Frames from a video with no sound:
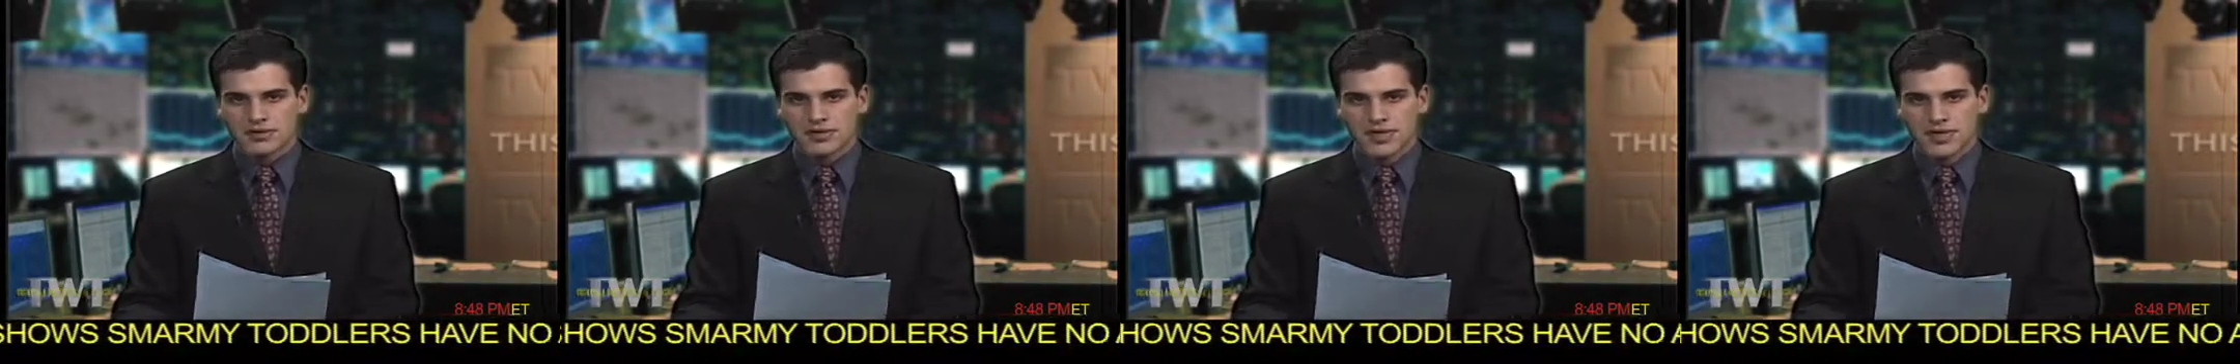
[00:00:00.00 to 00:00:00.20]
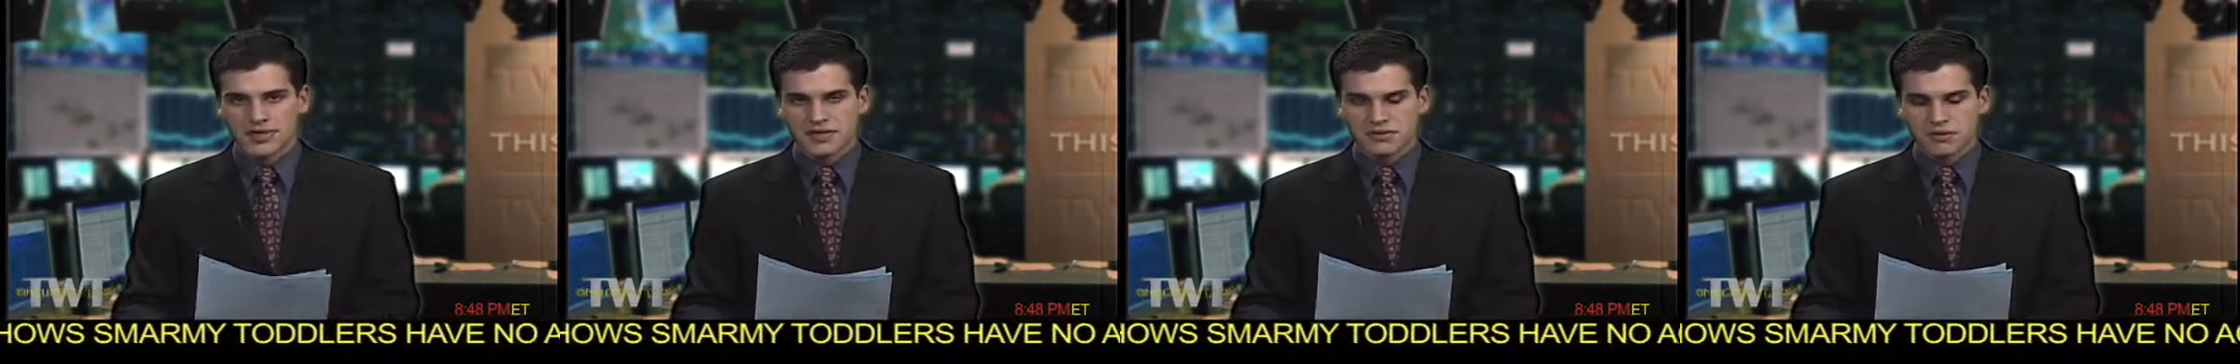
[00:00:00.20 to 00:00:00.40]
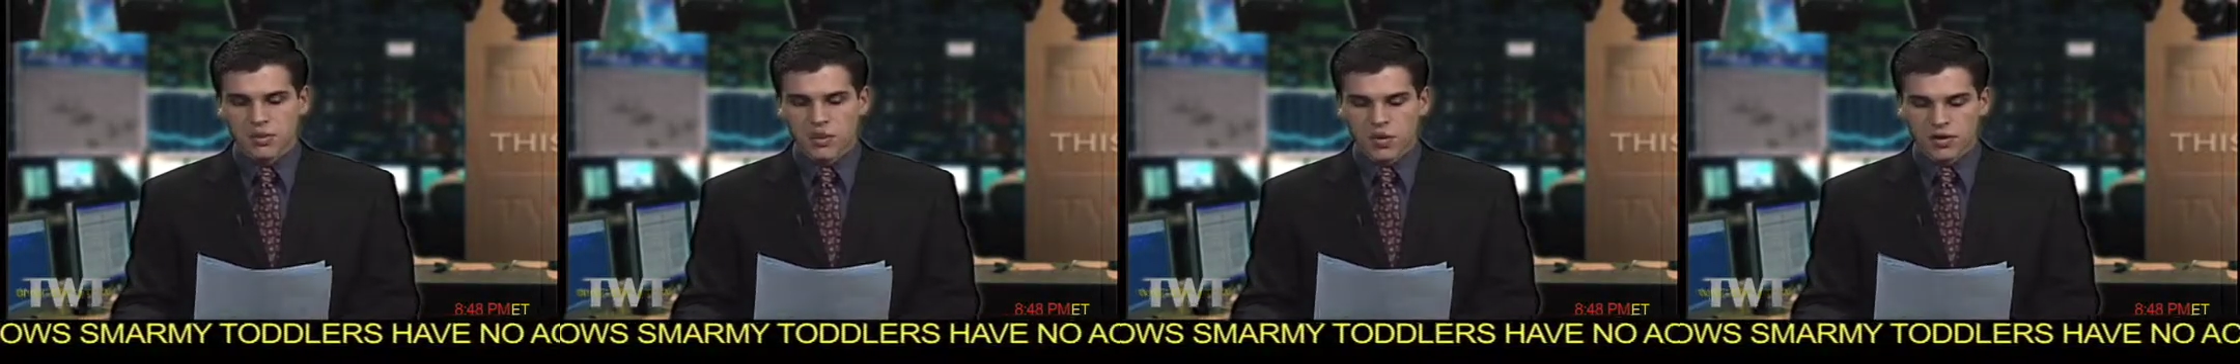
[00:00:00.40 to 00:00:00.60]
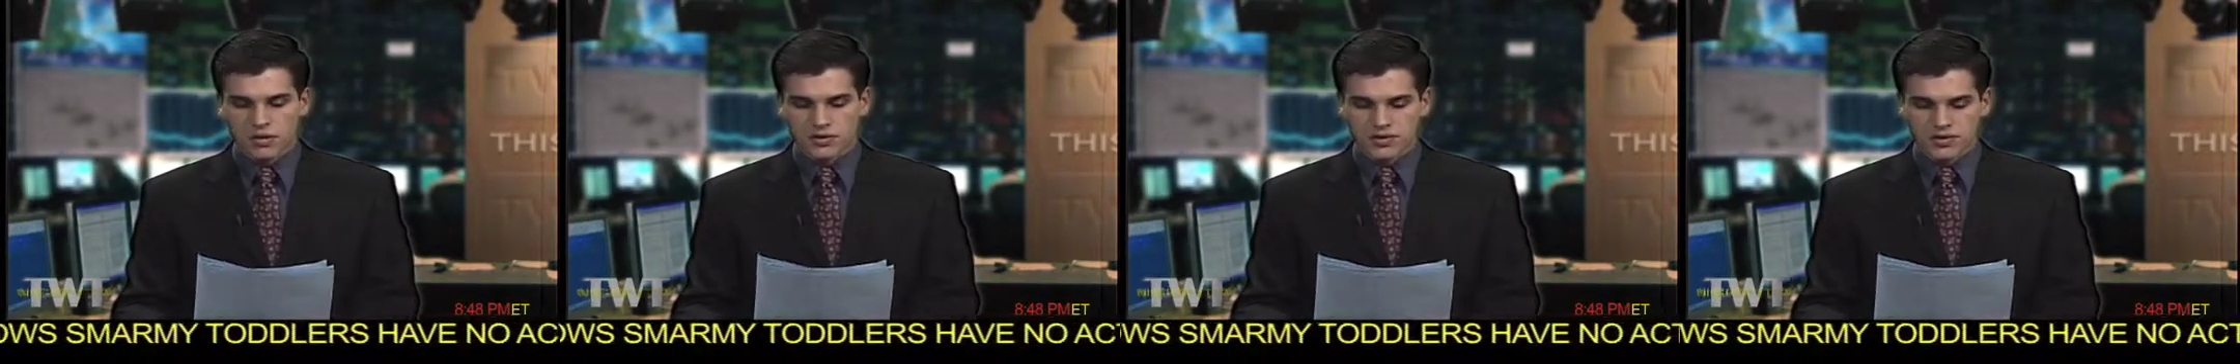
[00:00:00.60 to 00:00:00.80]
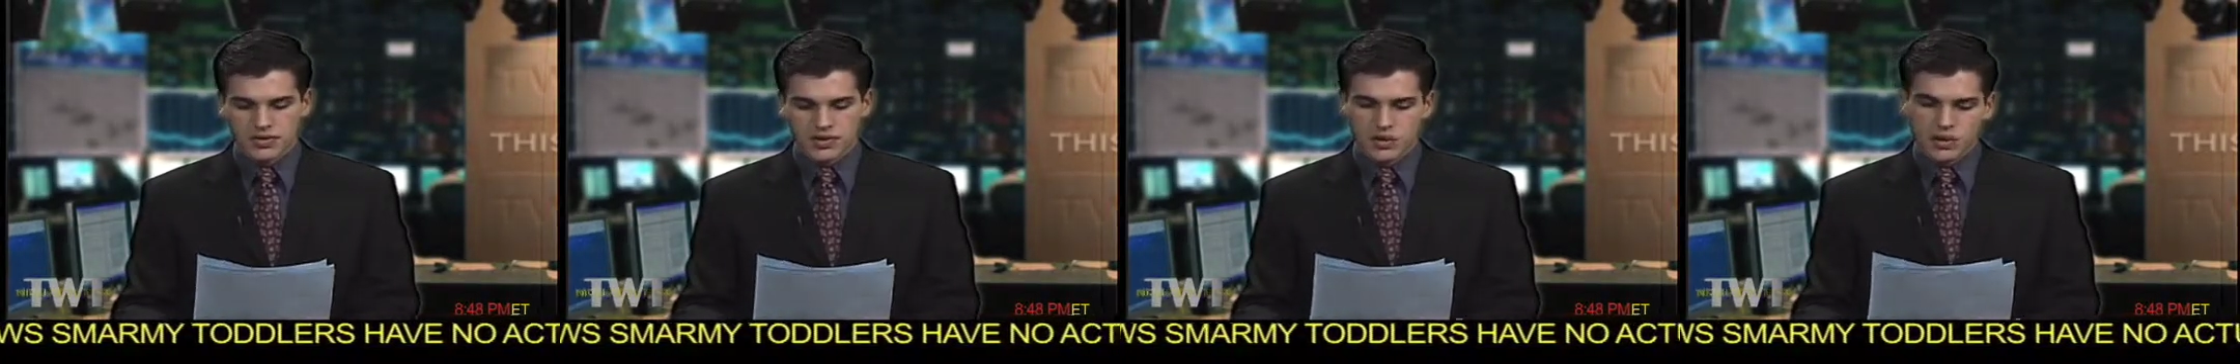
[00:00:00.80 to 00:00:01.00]
has more on
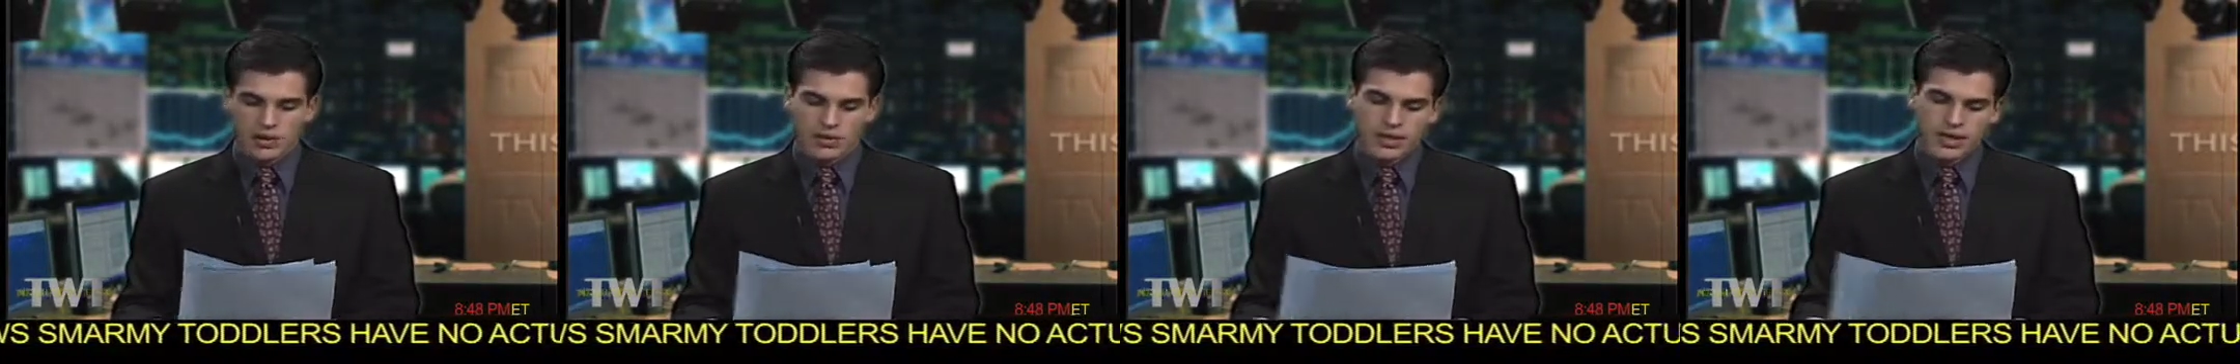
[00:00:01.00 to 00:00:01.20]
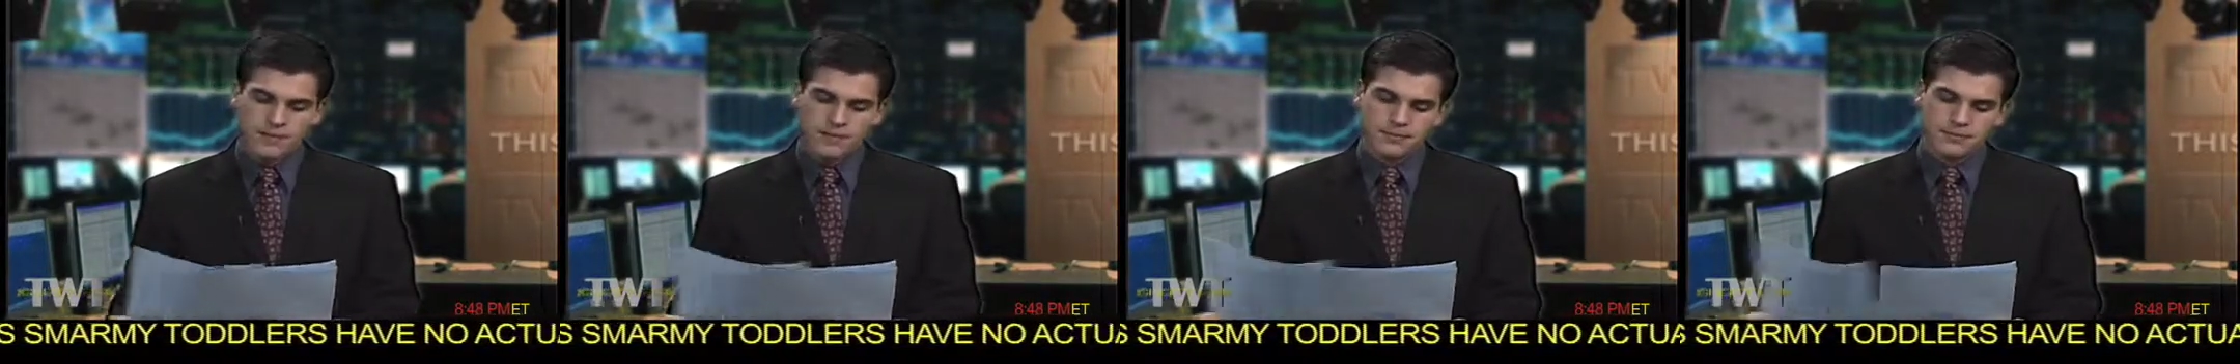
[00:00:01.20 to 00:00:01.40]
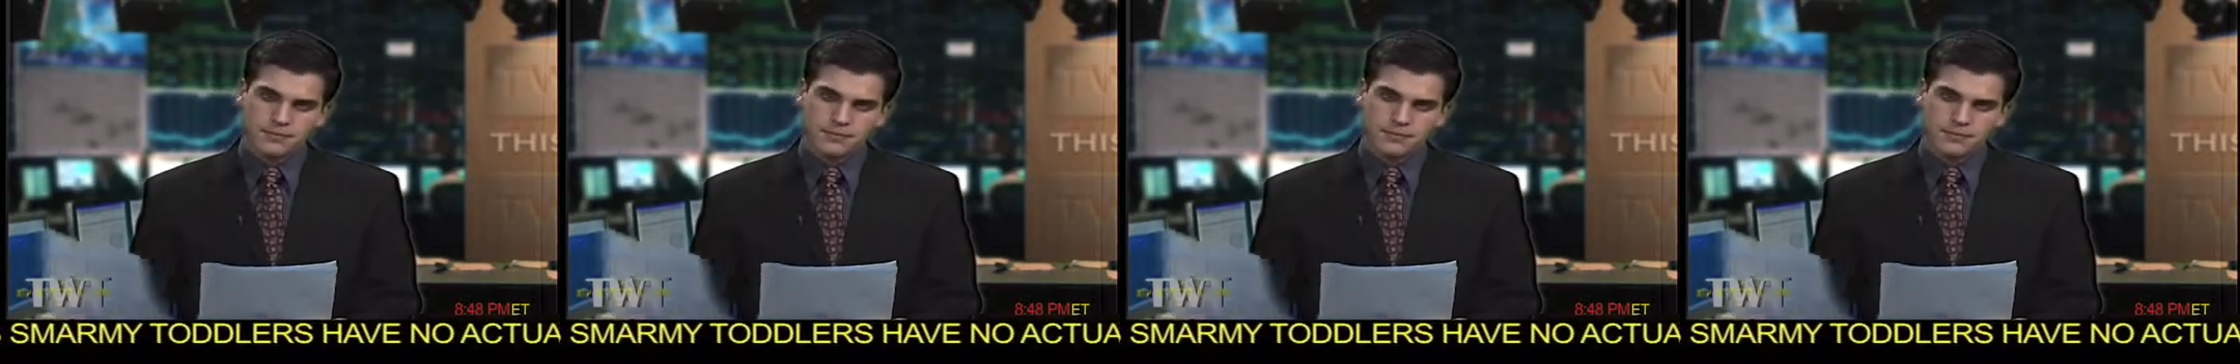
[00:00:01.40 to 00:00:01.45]
the story.